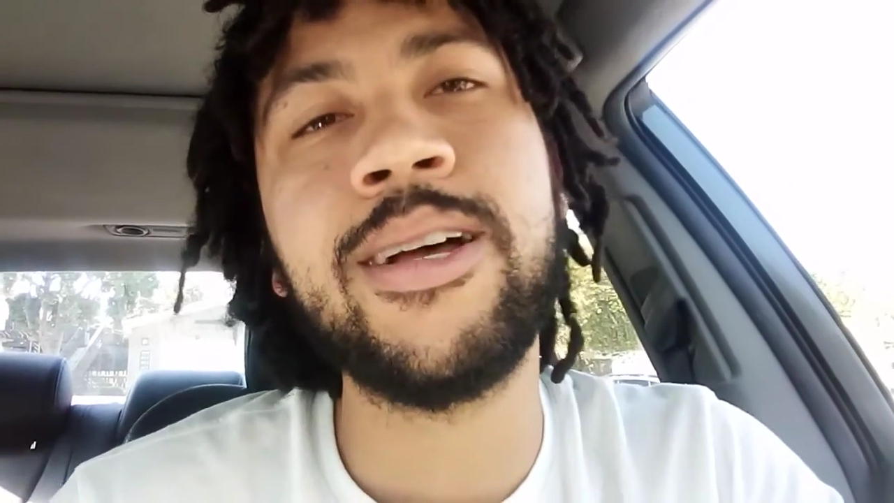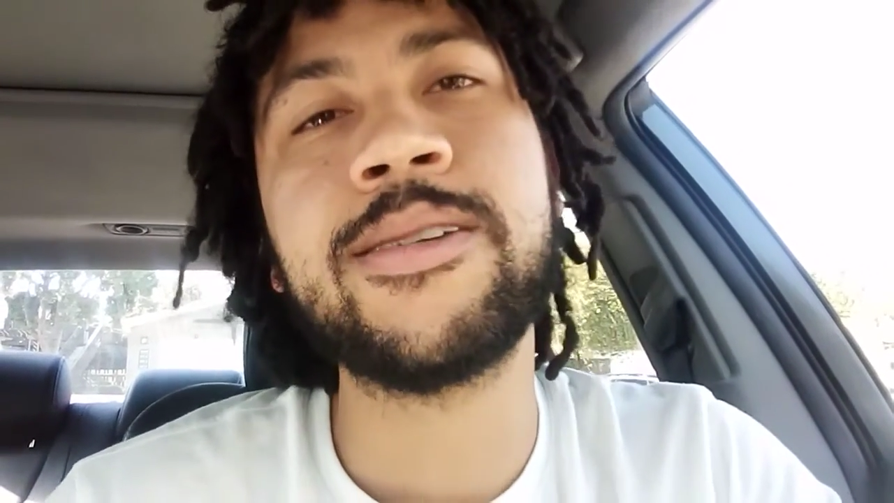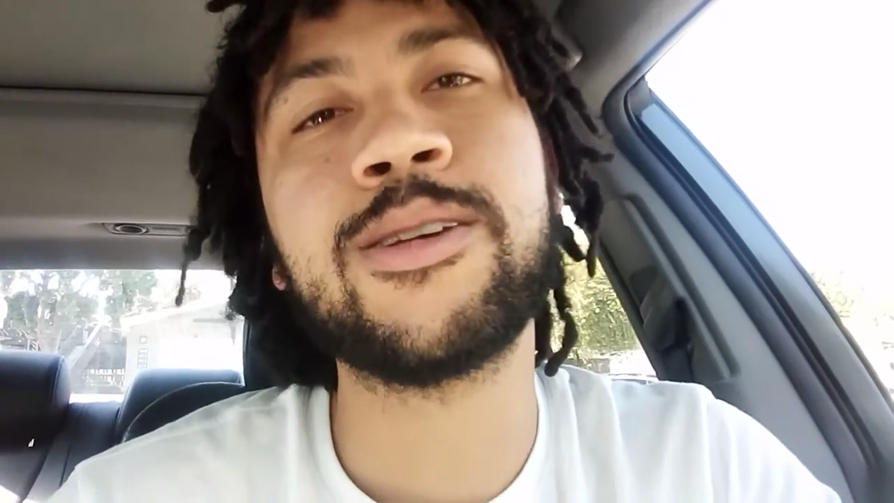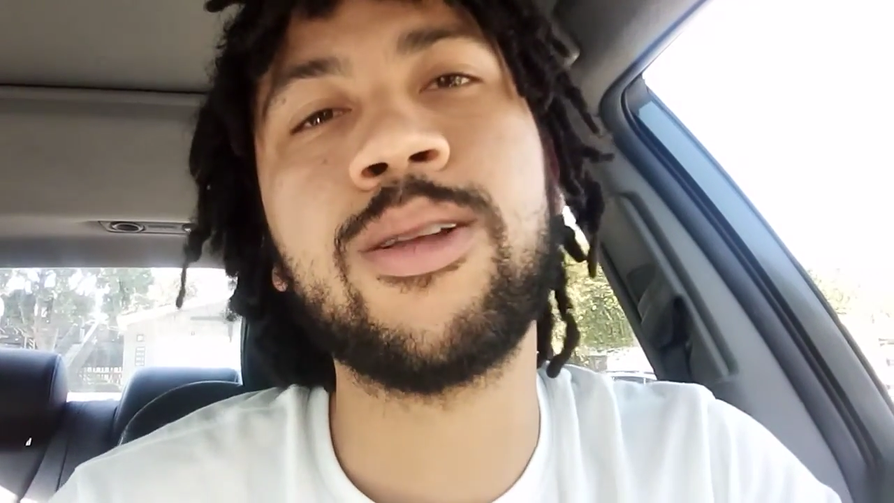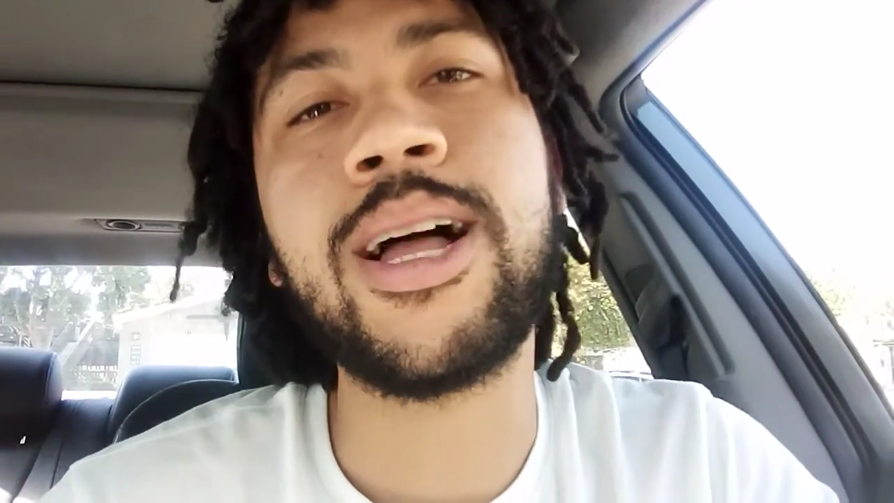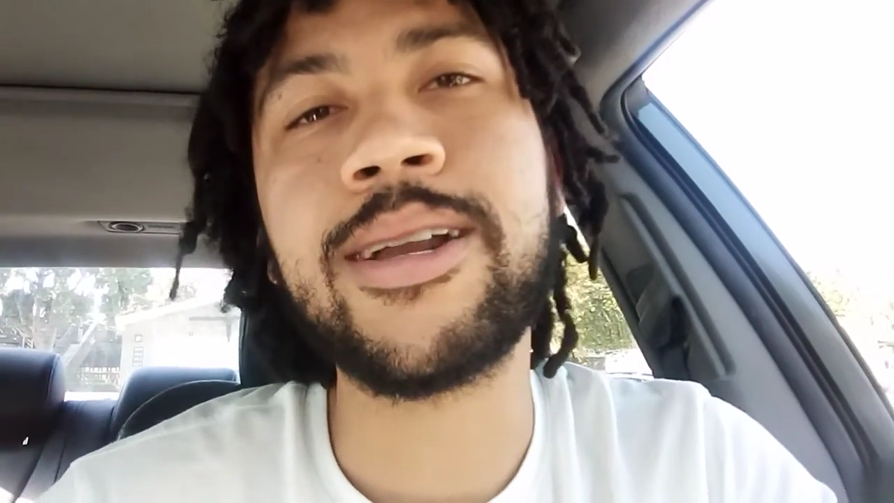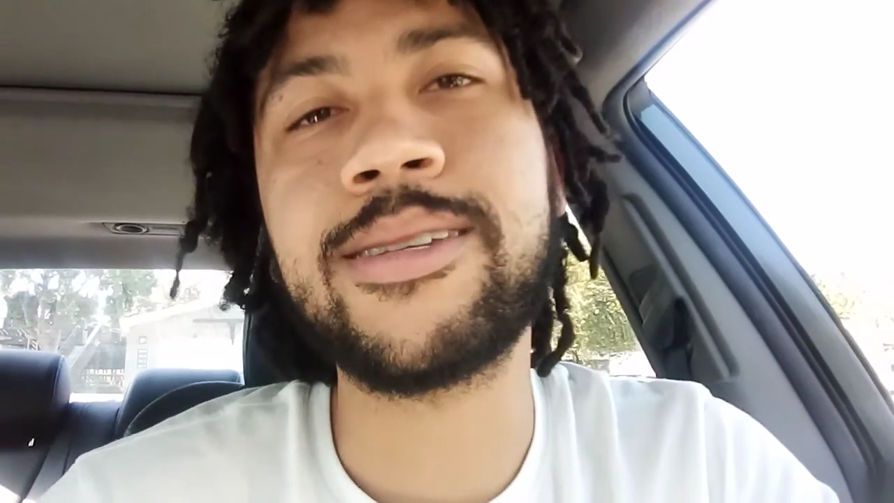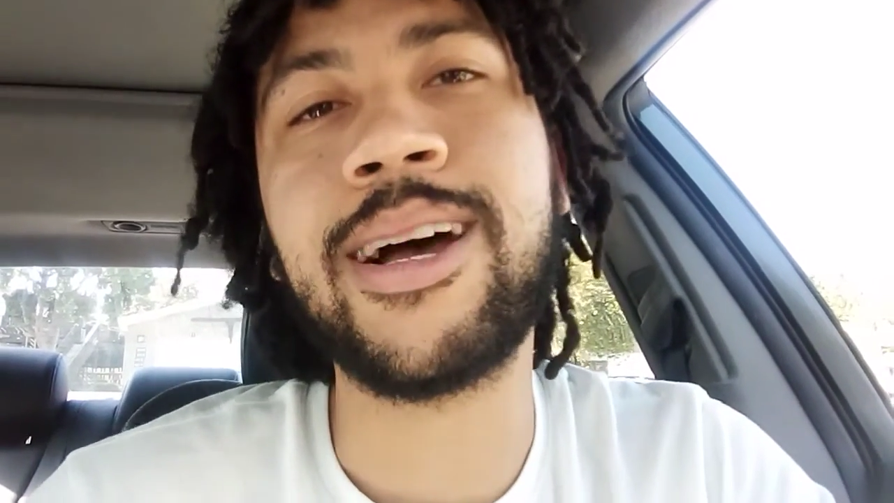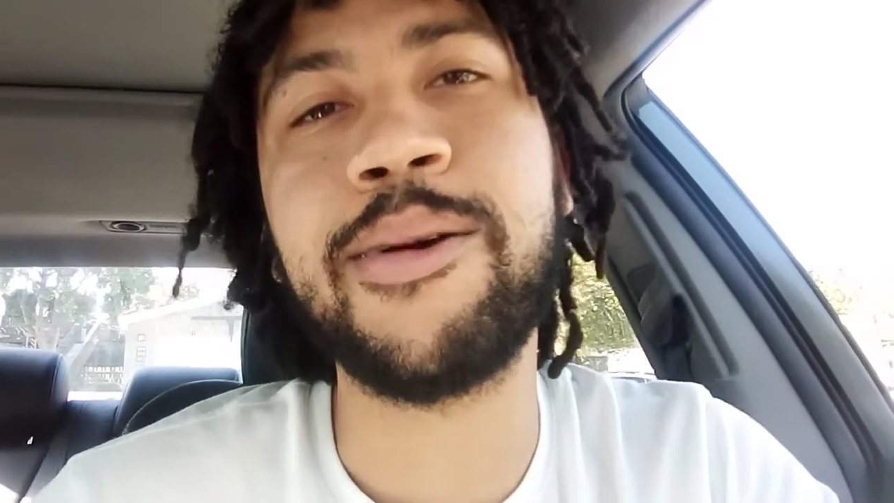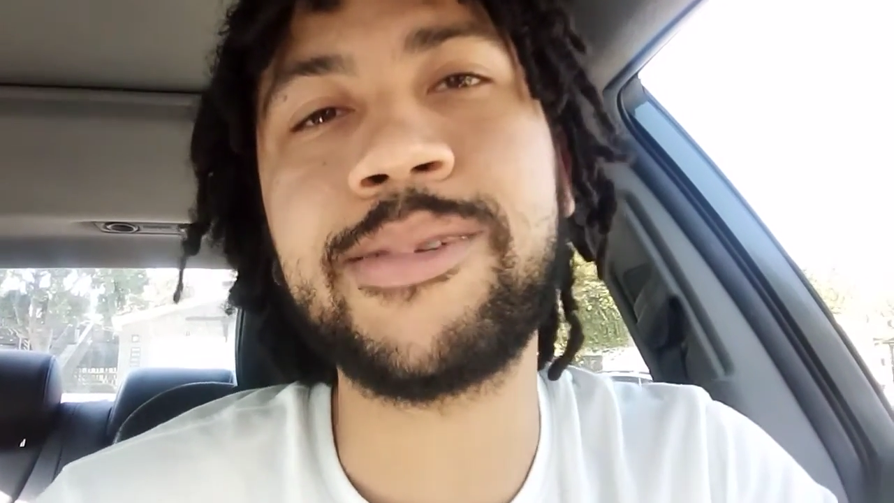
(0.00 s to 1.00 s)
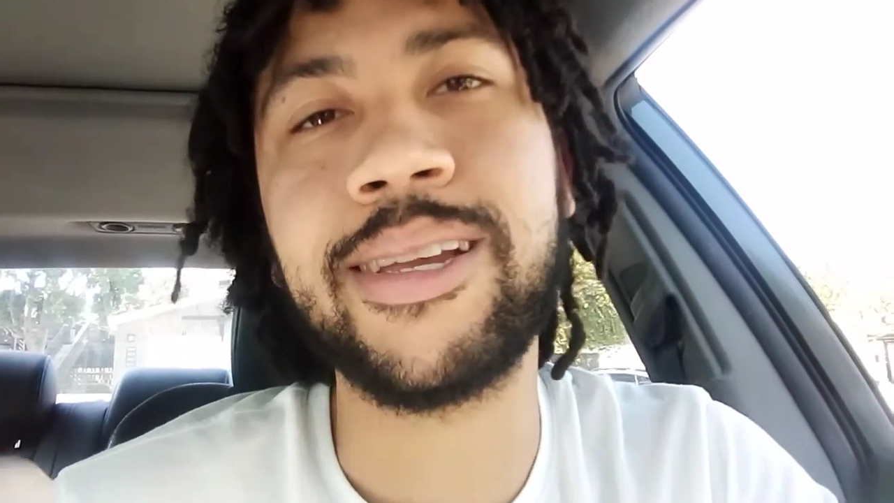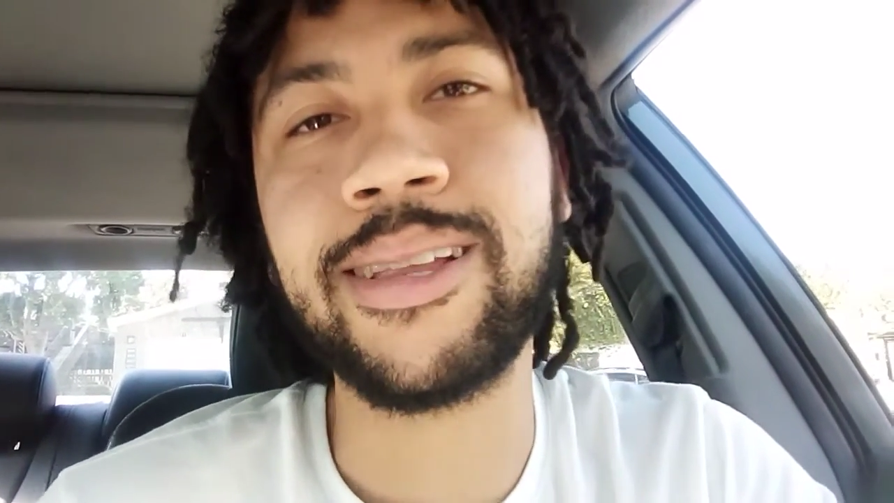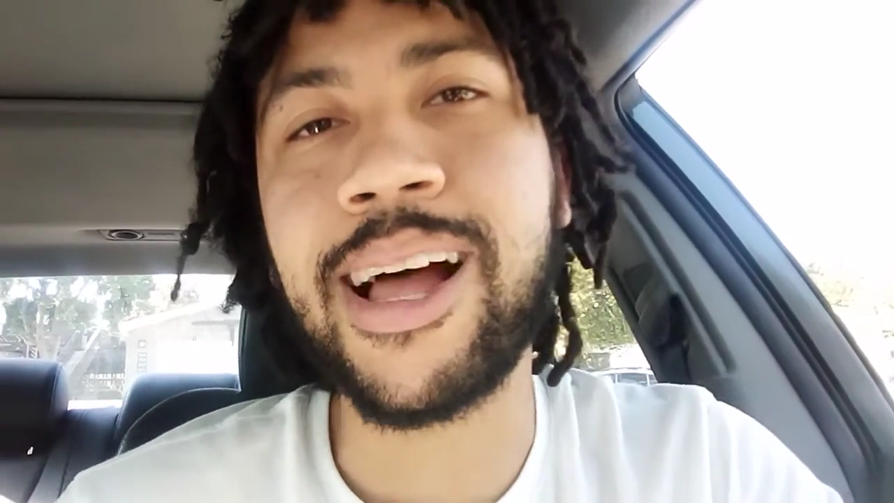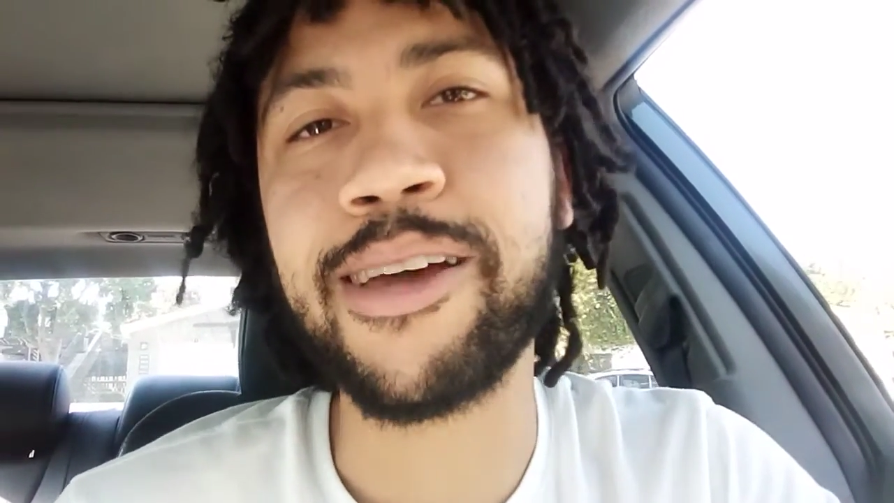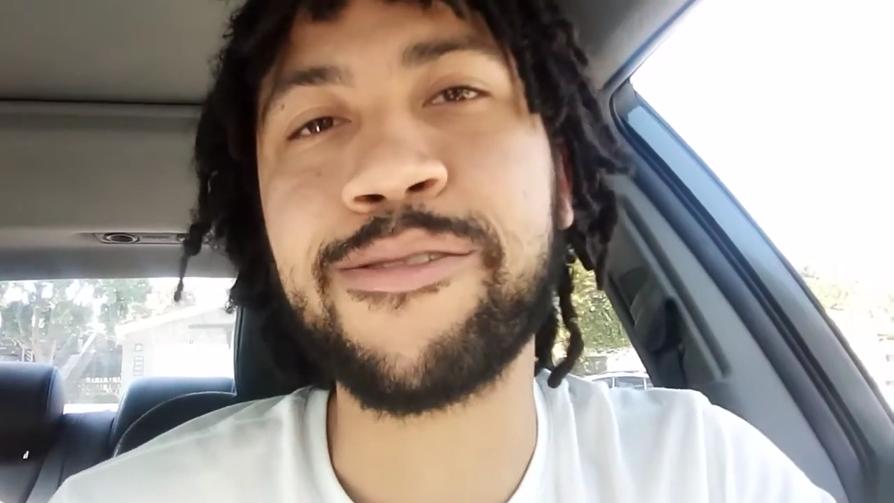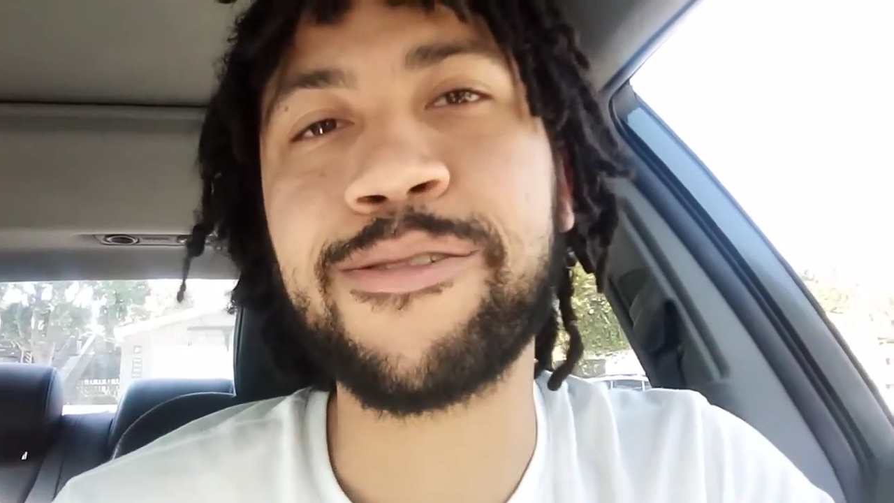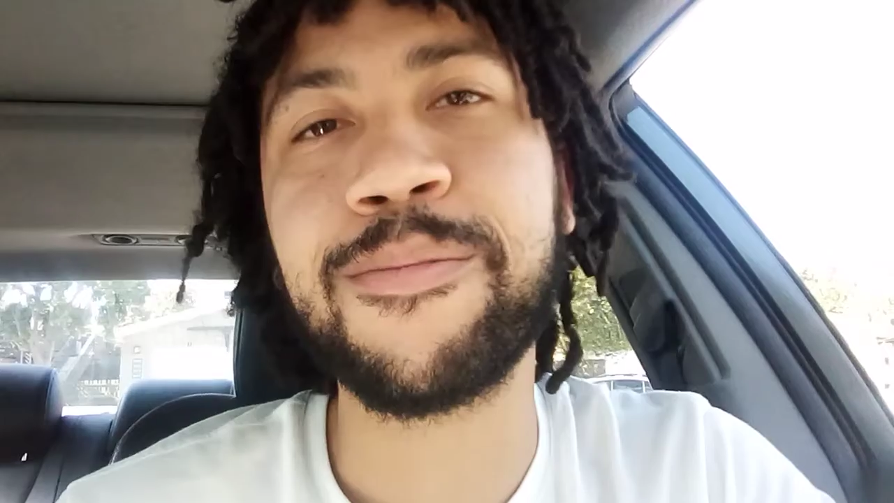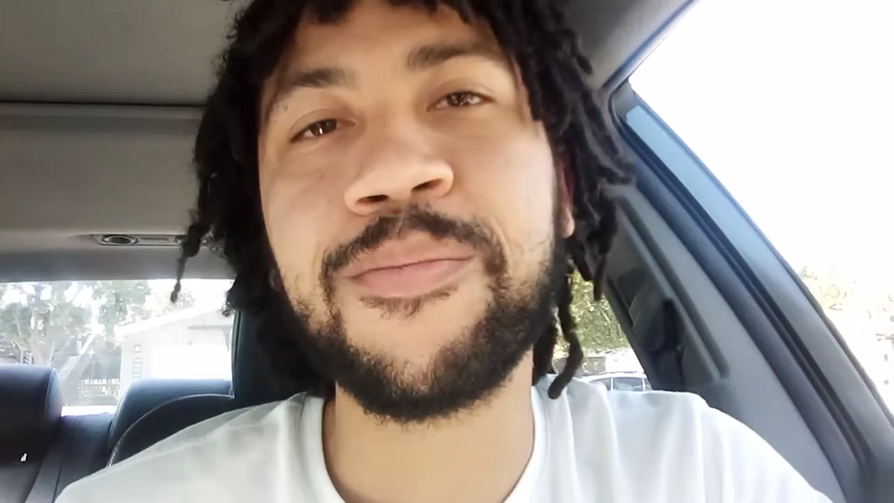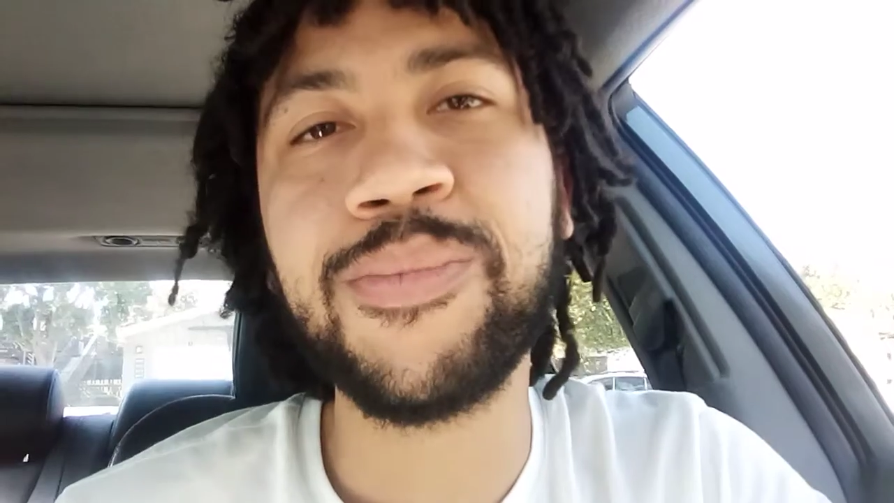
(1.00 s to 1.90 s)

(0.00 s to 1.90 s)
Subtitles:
So a lot of times in life,